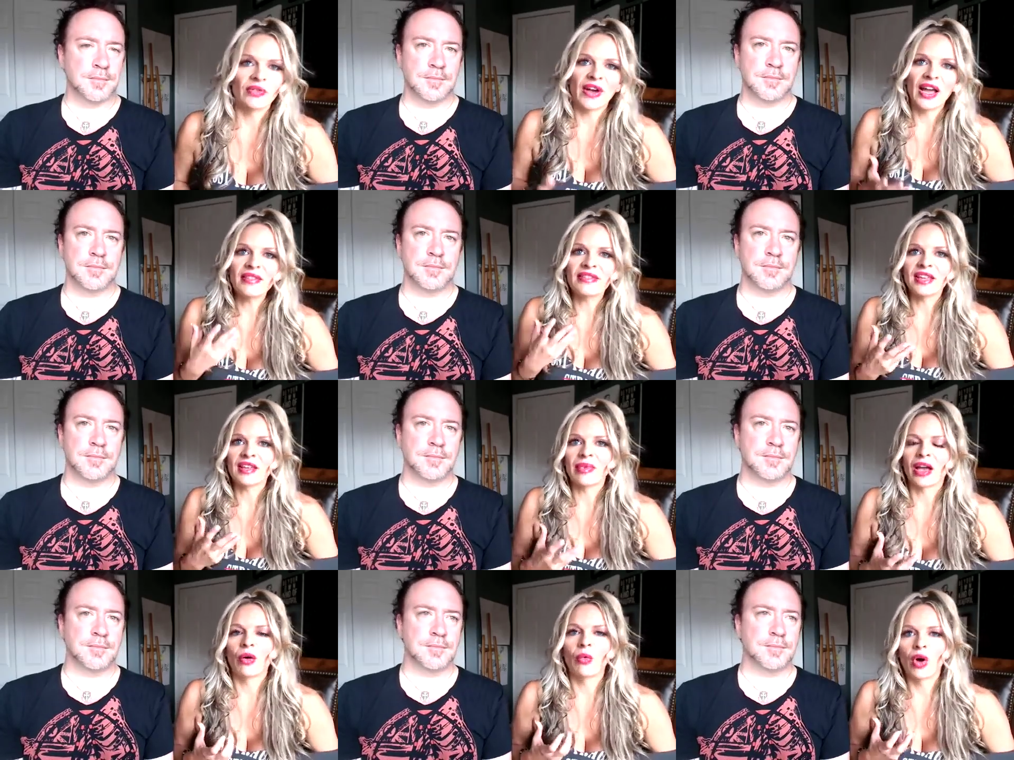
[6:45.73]
Speaker 1: if I think
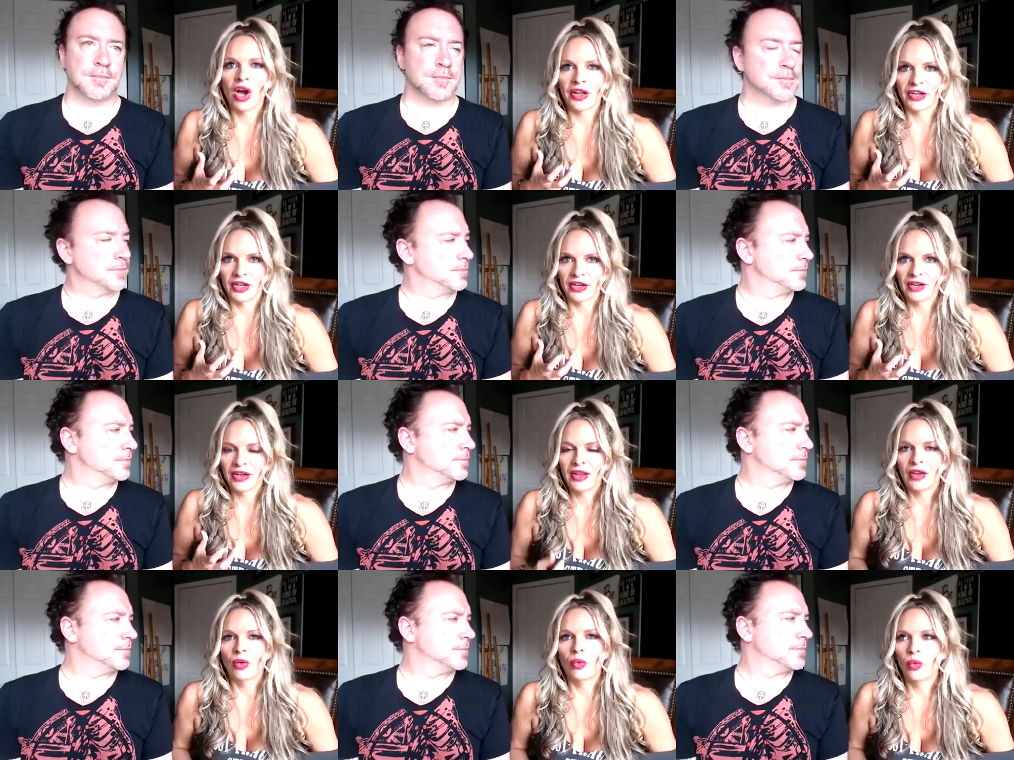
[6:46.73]
about water,
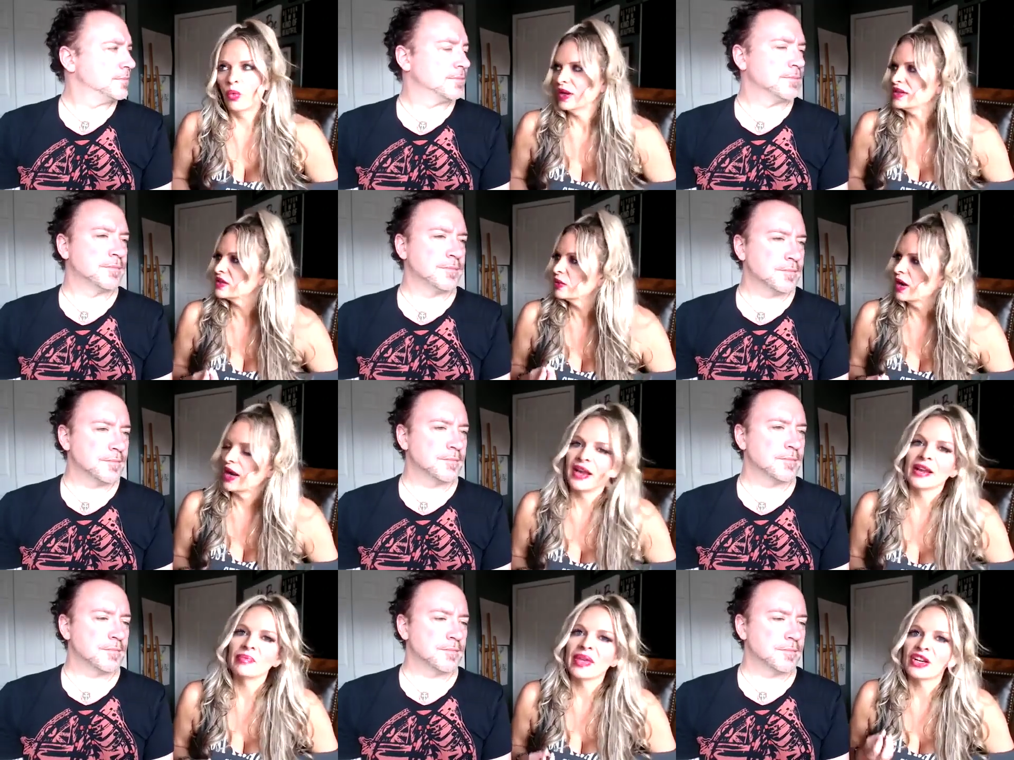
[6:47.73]
what do
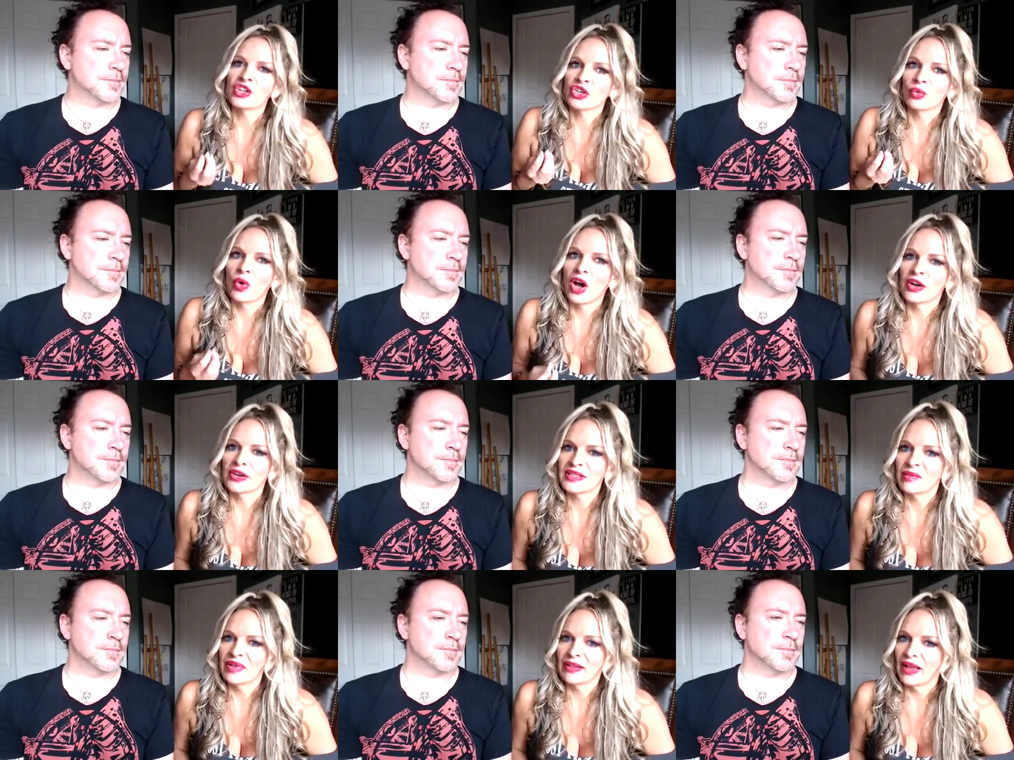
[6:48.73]
I picture water
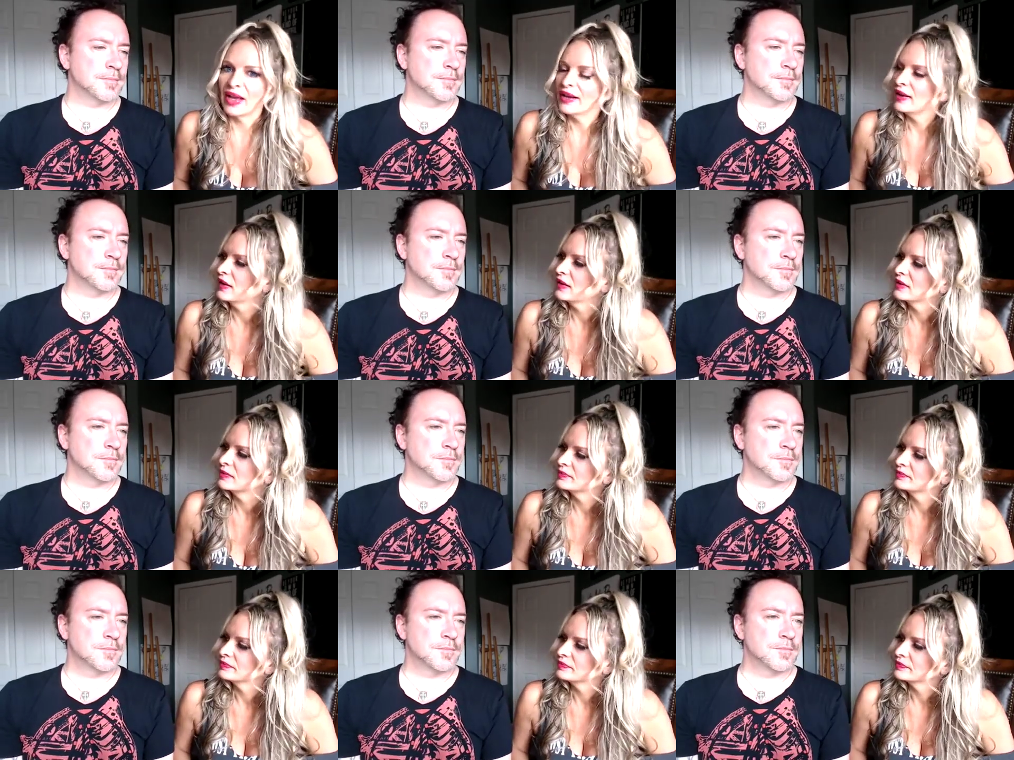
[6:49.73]
to be like?
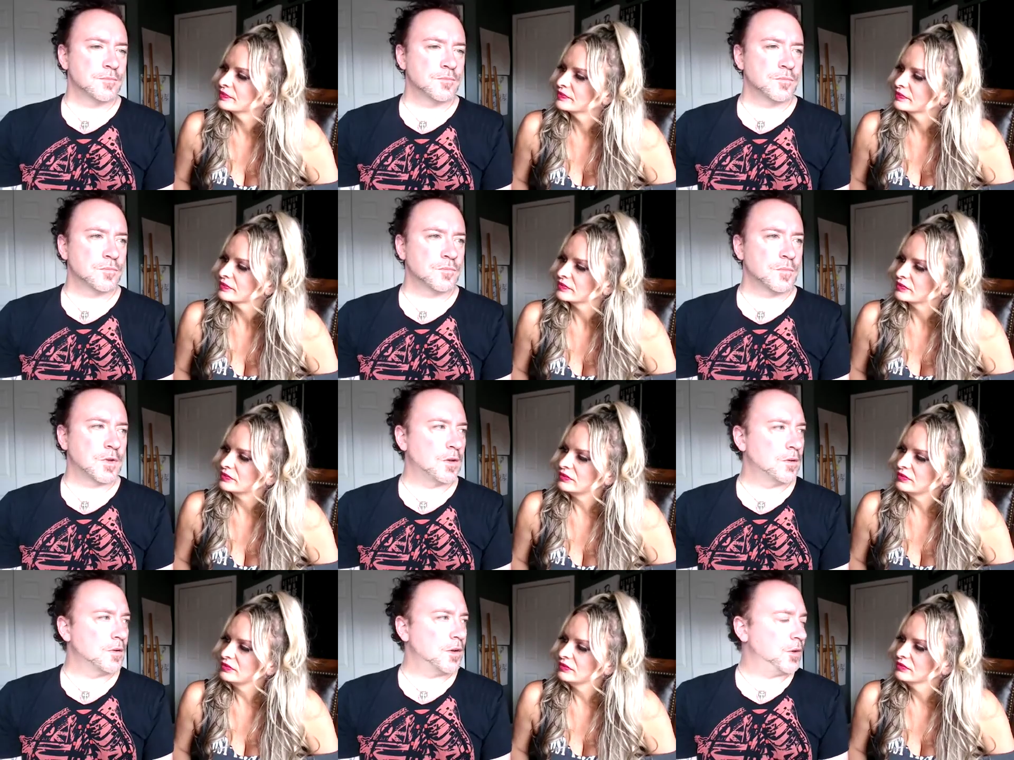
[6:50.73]

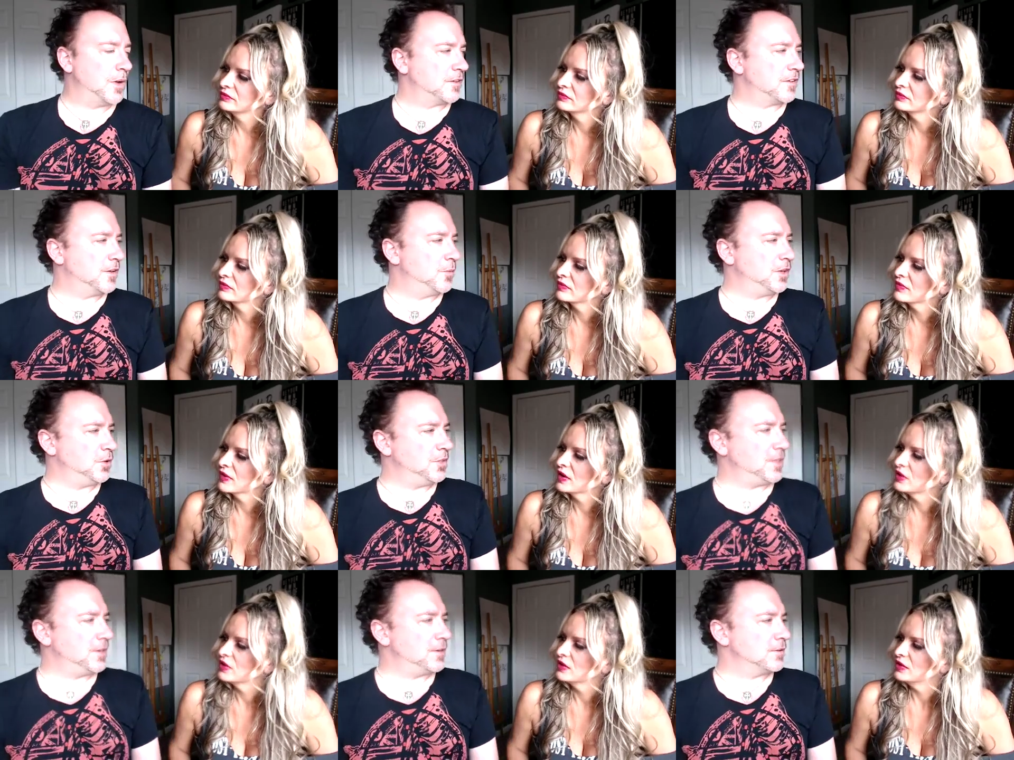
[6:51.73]
Speaker 2: Are you asking what you
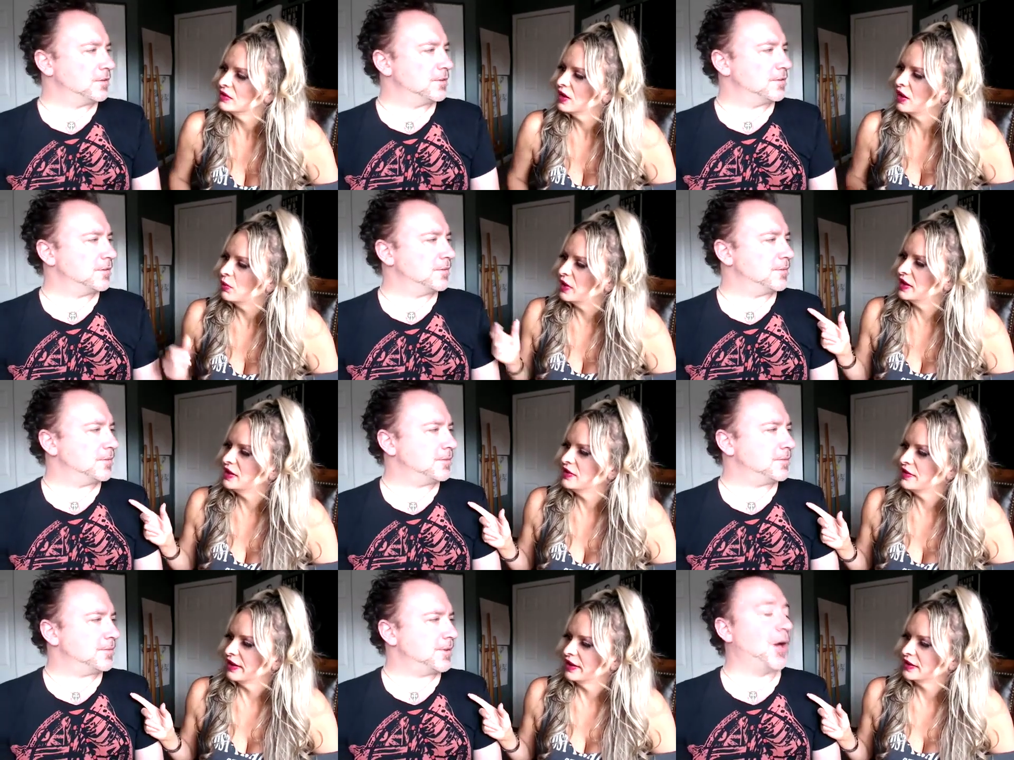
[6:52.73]
think?
Speaker 1: No, what do you
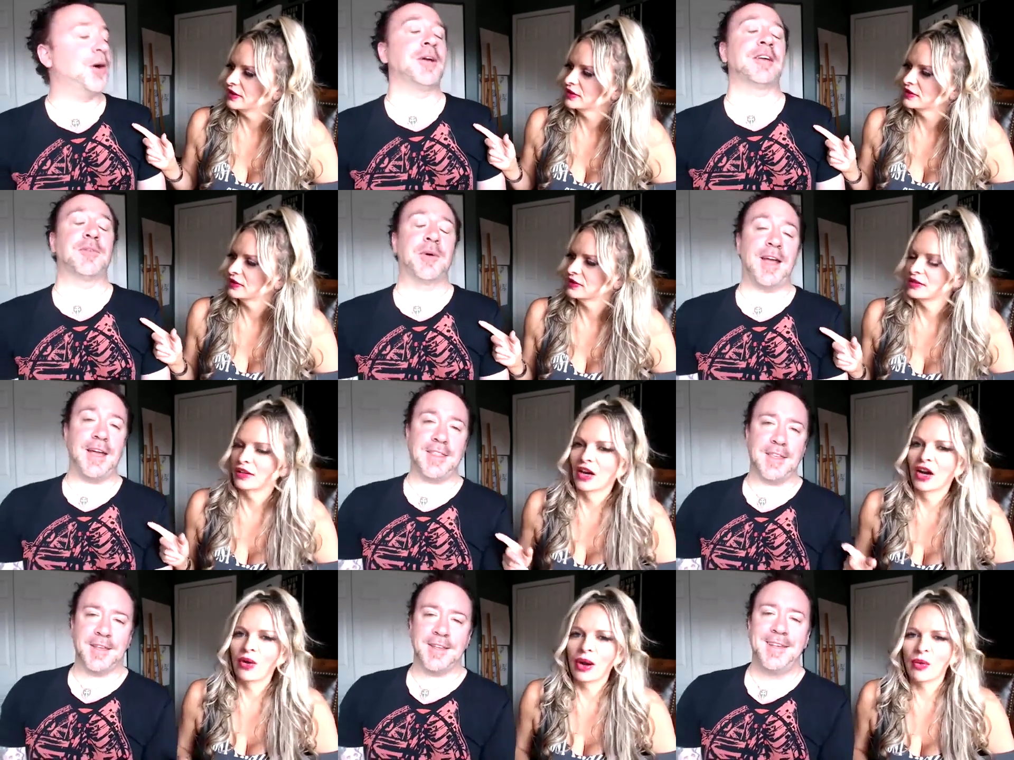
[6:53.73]
think? Oh, you
Speaker 2: asking what I
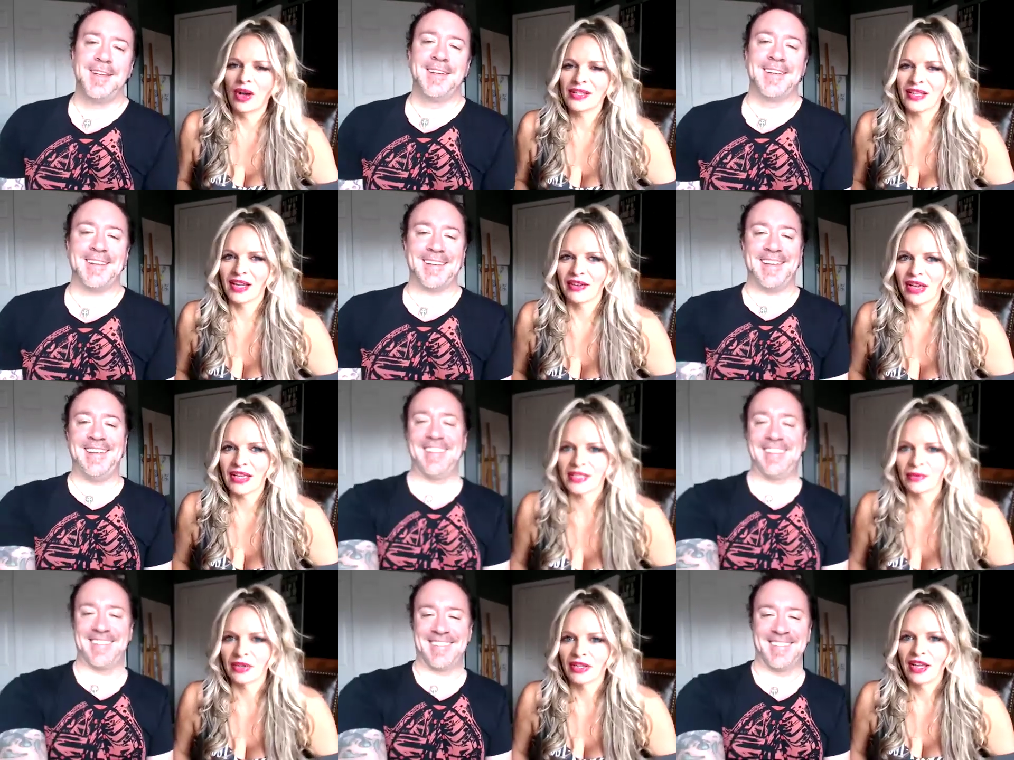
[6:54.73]
think. Oh, I
Speaker 1: was kind of
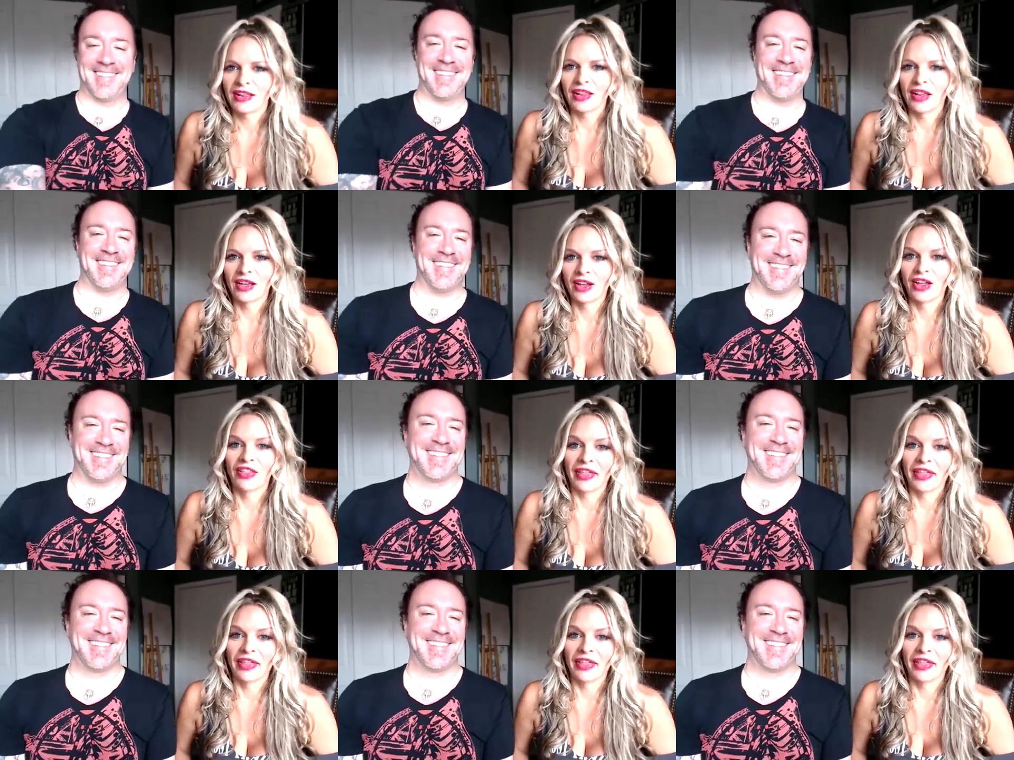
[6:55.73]
asking. Of